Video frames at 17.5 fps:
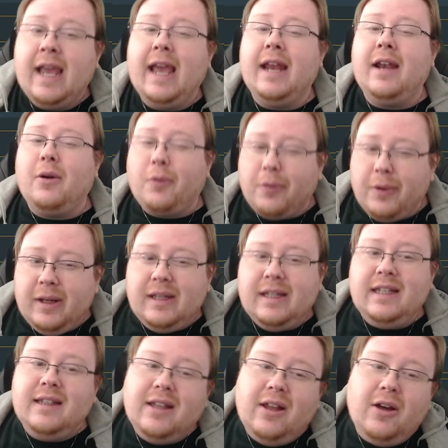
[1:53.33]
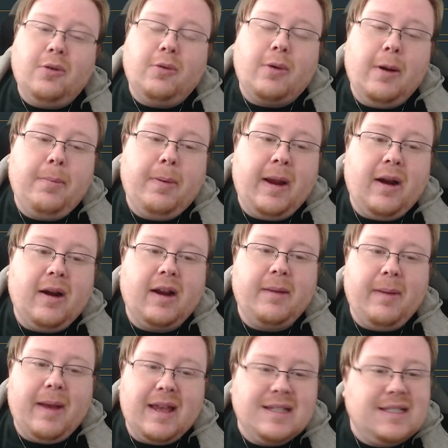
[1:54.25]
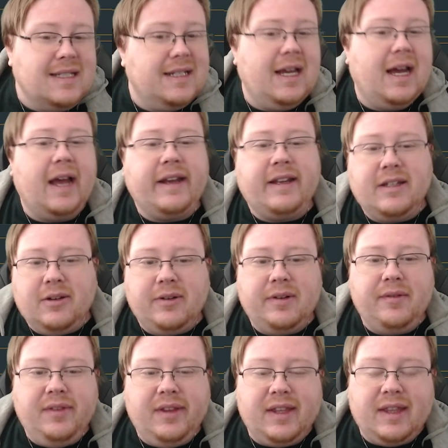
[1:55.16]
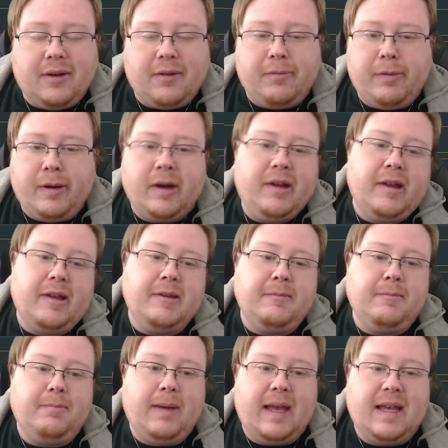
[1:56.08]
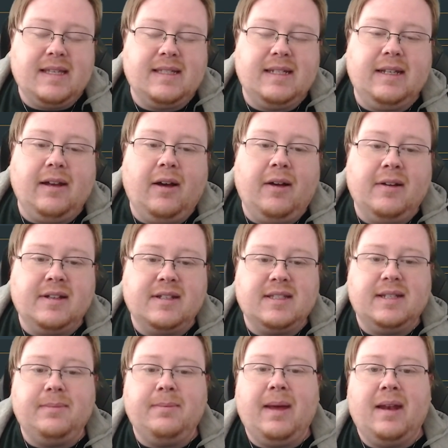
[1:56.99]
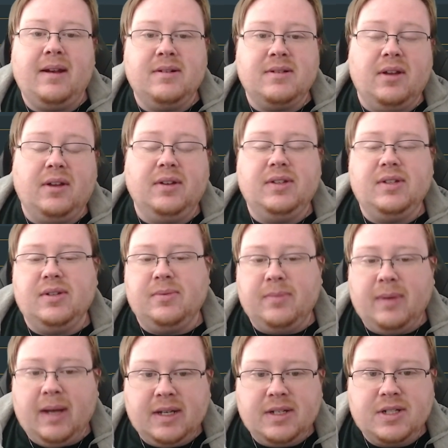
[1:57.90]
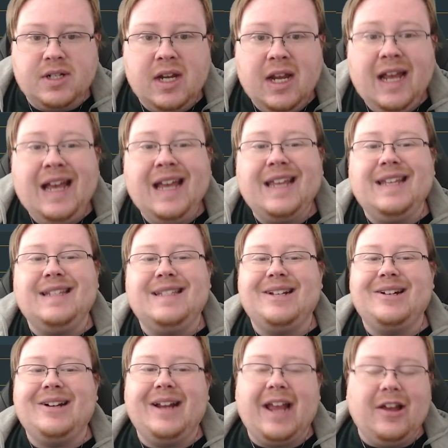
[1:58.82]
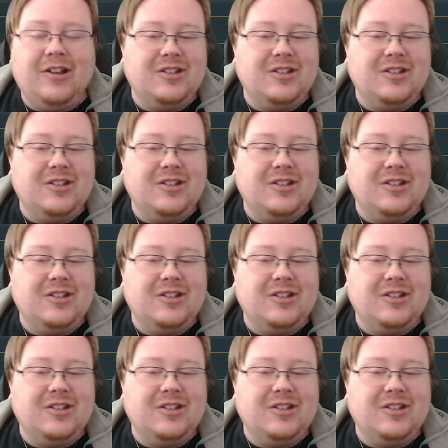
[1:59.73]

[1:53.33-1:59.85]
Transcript: and a really low repair capacity. I don't even think that repair capacity honestly matters all too much, considering how